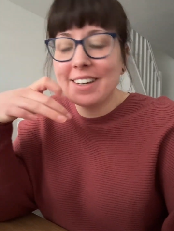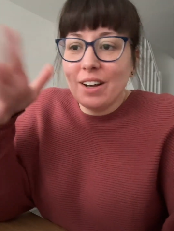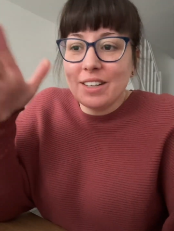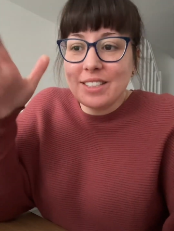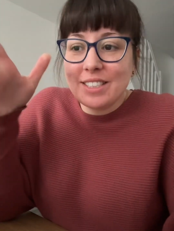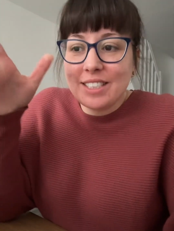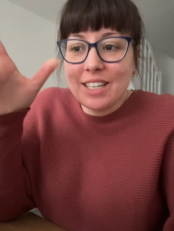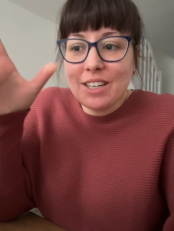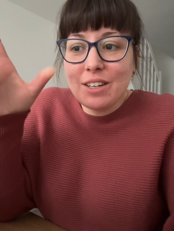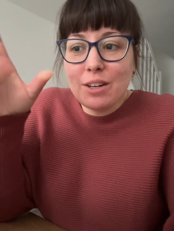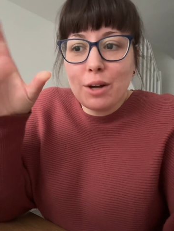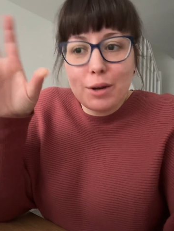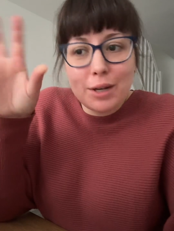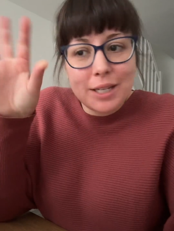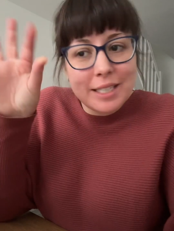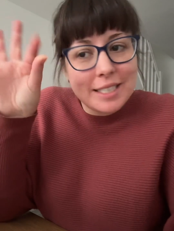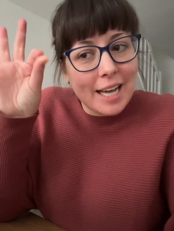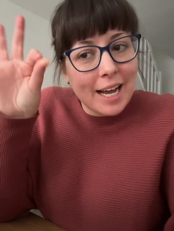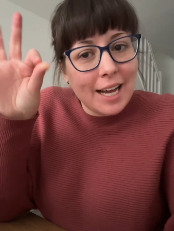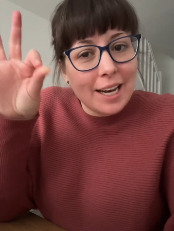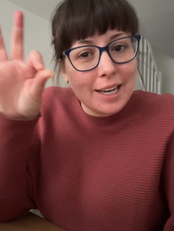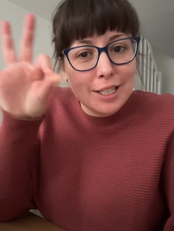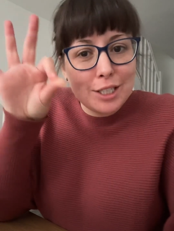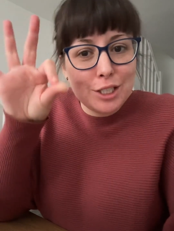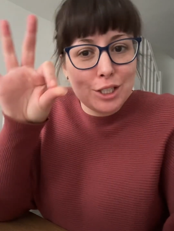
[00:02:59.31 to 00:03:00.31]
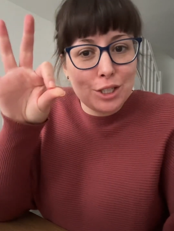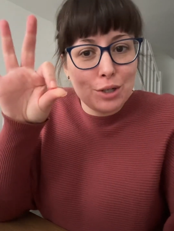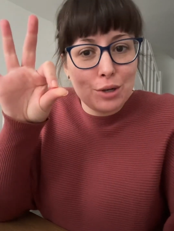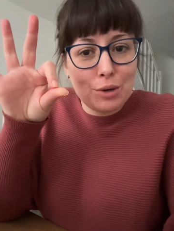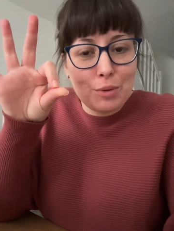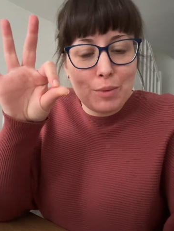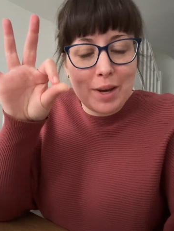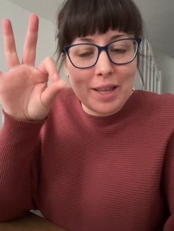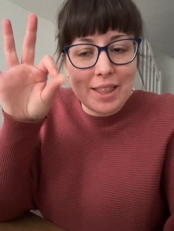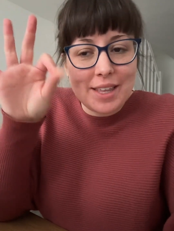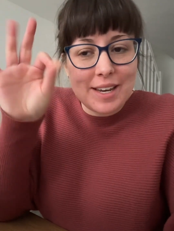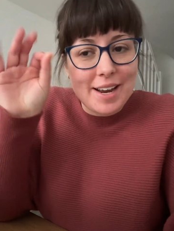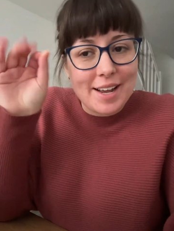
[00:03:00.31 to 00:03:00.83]
Still not exactly sure
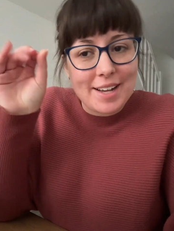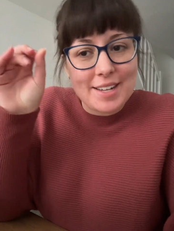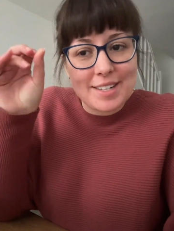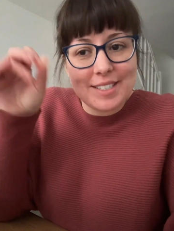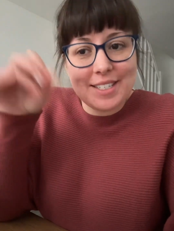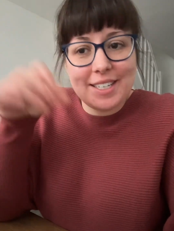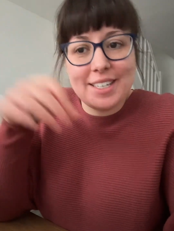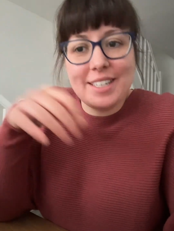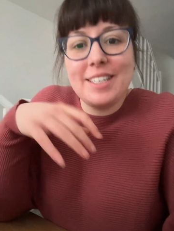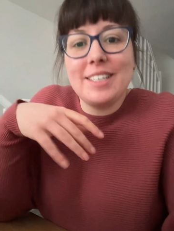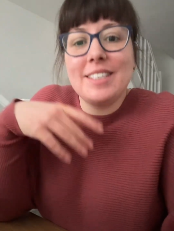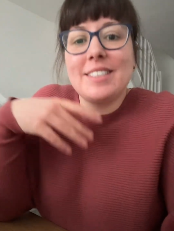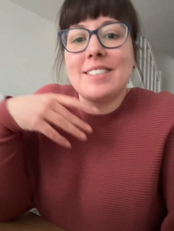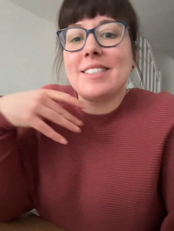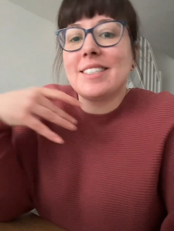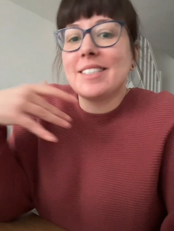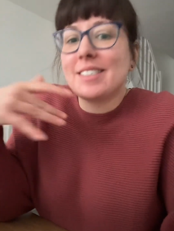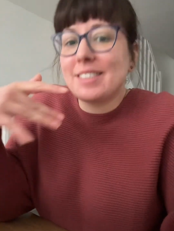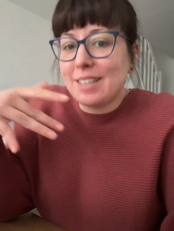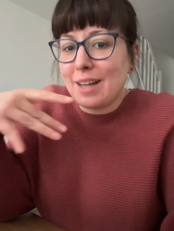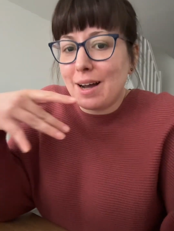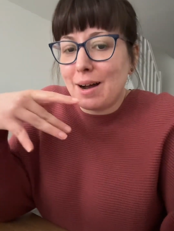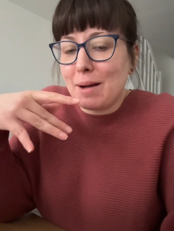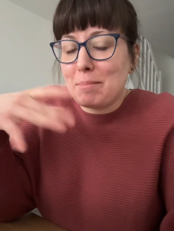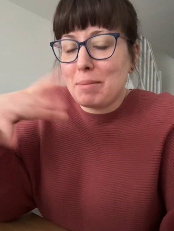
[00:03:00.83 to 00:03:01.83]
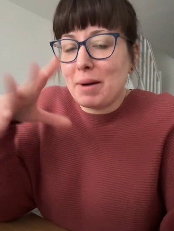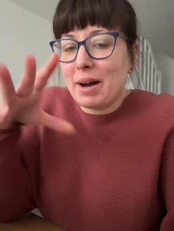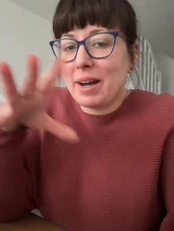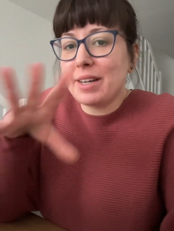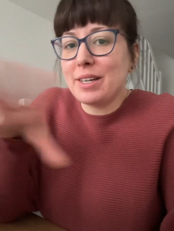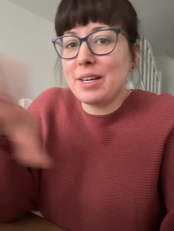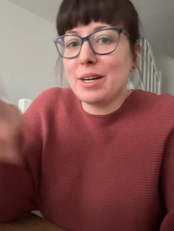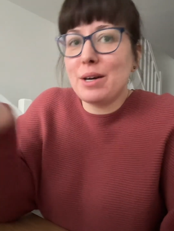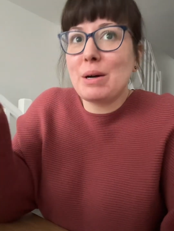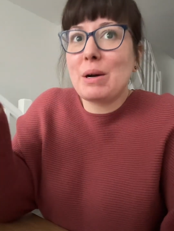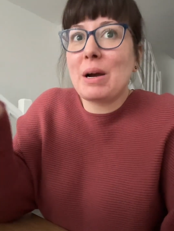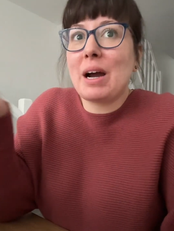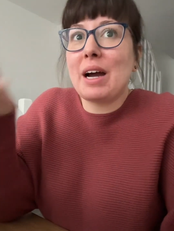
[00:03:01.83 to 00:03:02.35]
where the next scene needs to start, but I
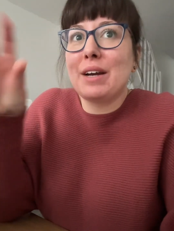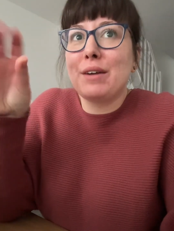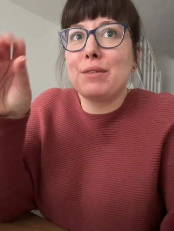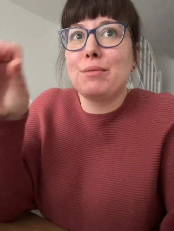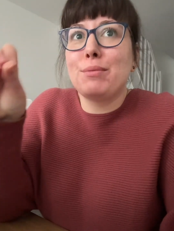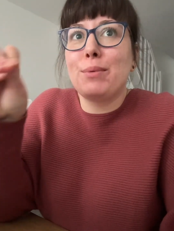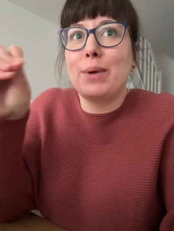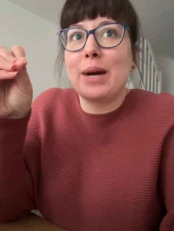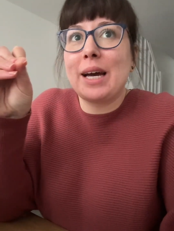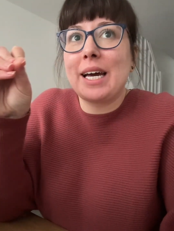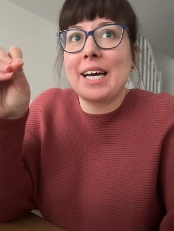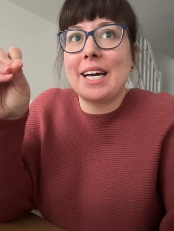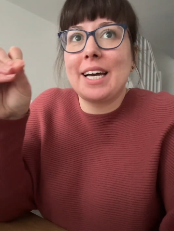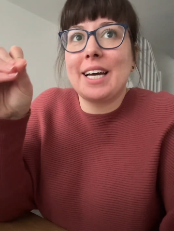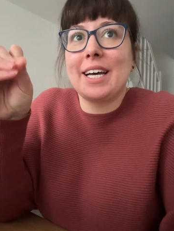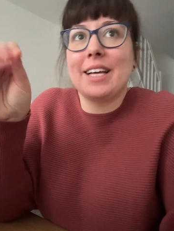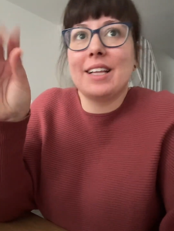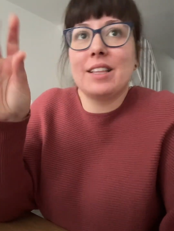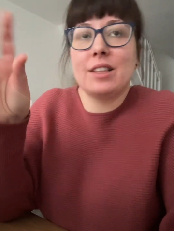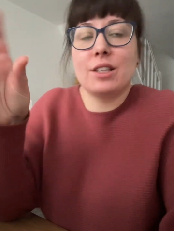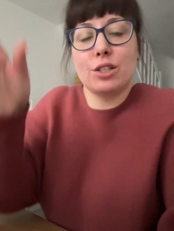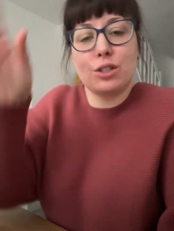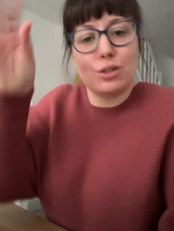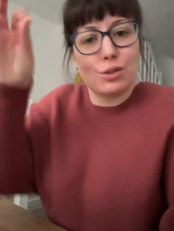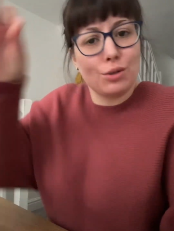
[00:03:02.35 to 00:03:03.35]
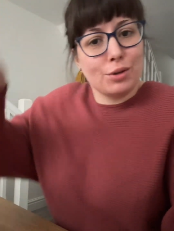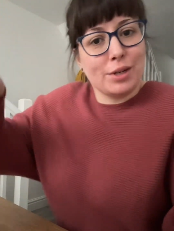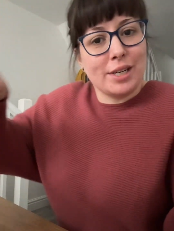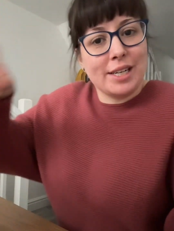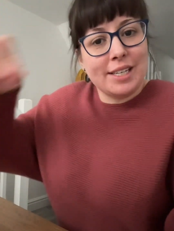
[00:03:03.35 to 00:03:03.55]
know kind of where the story